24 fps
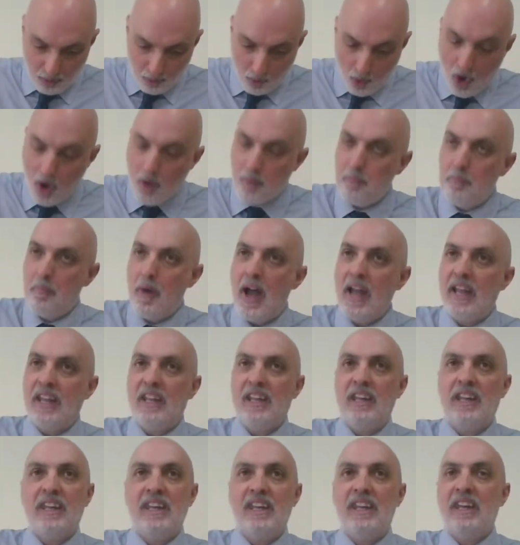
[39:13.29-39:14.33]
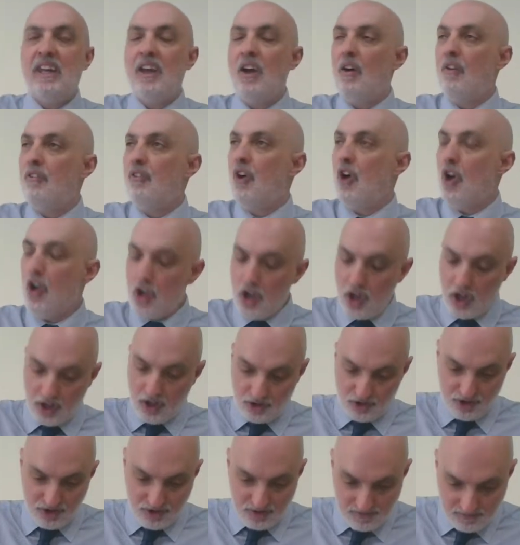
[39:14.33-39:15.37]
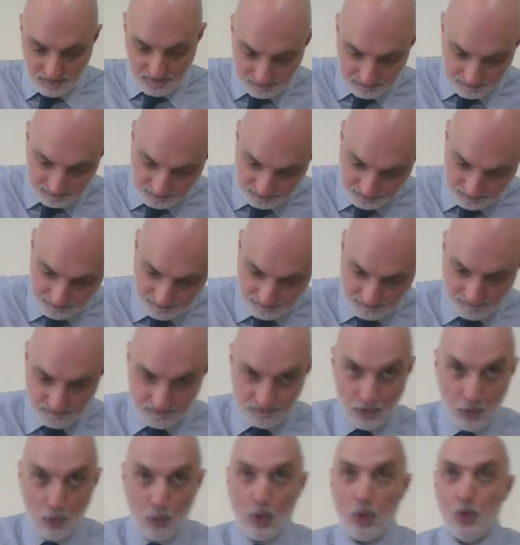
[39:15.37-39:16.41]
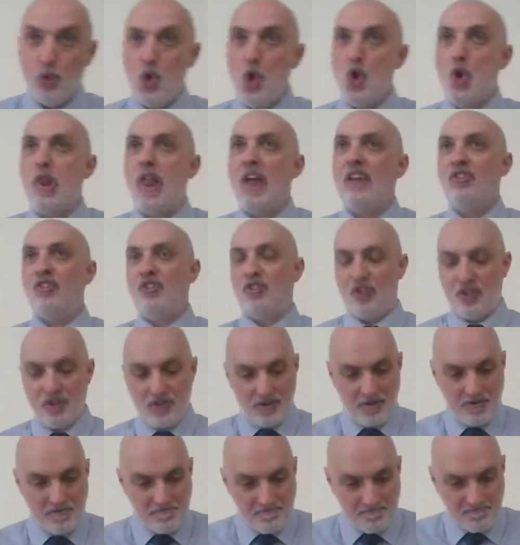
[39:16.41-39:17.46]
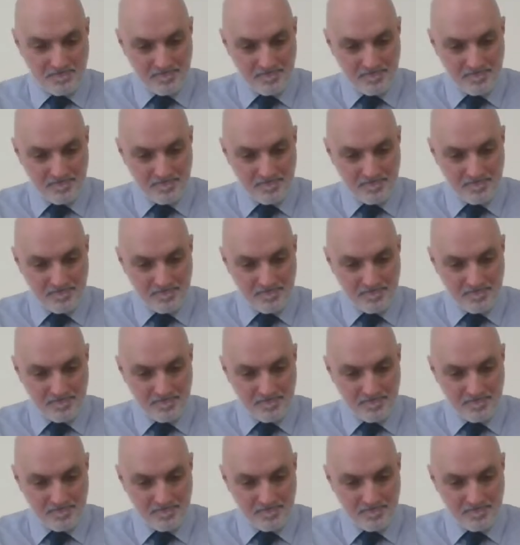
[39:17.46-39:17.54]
what might he have heard? Will you listen?